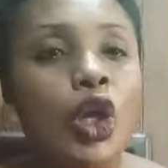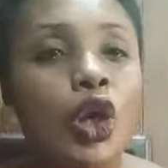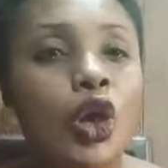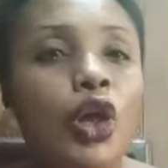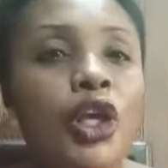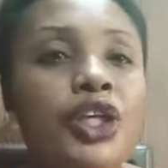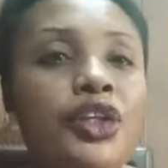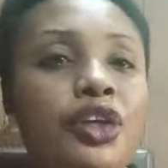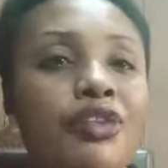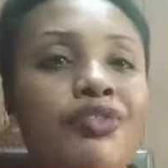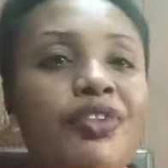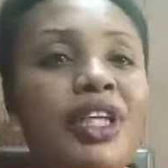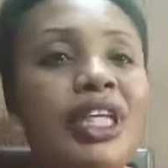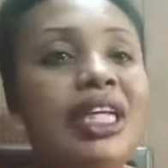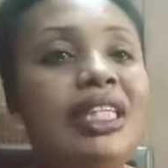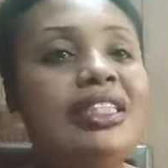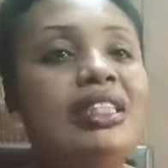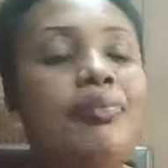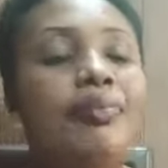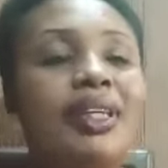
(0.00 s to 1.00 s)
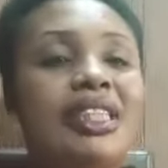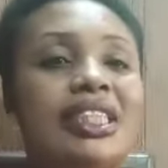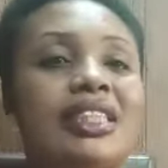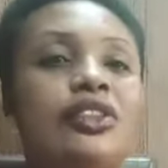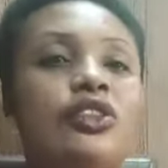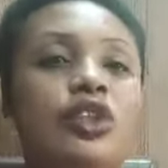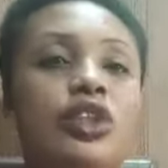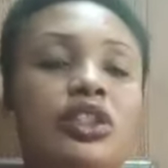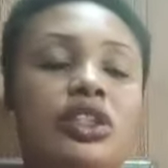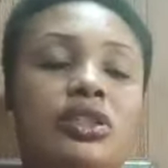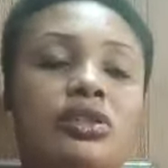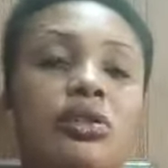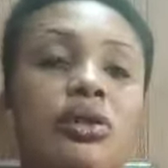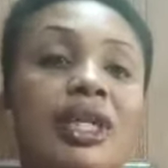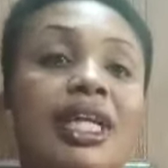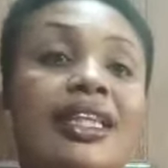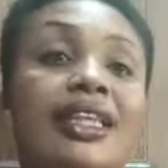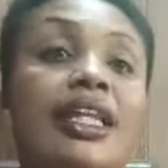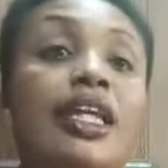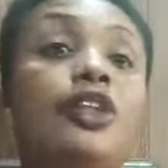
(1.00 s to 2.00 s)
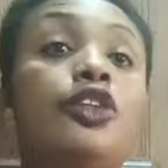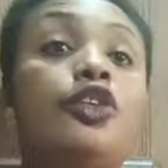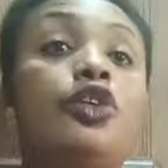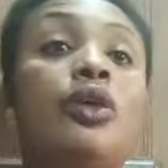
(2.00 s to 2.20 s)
Or in your village, the person just collected